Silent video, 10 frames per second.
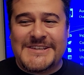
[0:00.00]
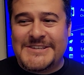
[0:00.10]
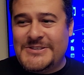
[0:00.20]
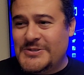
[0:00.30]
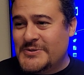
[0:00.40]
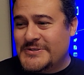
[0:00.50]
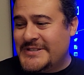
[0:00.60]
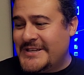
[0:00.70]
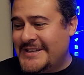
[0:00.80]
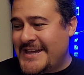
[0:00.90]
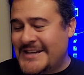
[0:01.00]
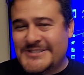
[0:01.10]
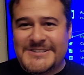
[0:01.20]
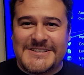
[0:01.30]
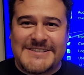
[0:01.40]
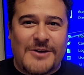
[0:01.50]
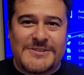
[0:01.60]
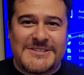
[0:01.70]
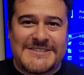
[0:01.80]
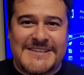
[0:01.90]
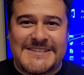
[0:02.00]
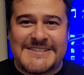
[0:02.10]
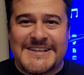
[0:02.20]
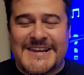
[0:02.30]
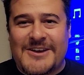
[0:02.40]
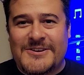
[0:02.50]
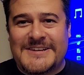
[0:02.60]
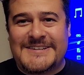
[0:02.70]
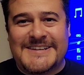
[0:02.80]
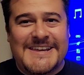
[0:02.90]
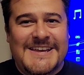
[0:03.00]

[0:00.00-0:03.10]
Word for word: using i actually just i was just testing it out and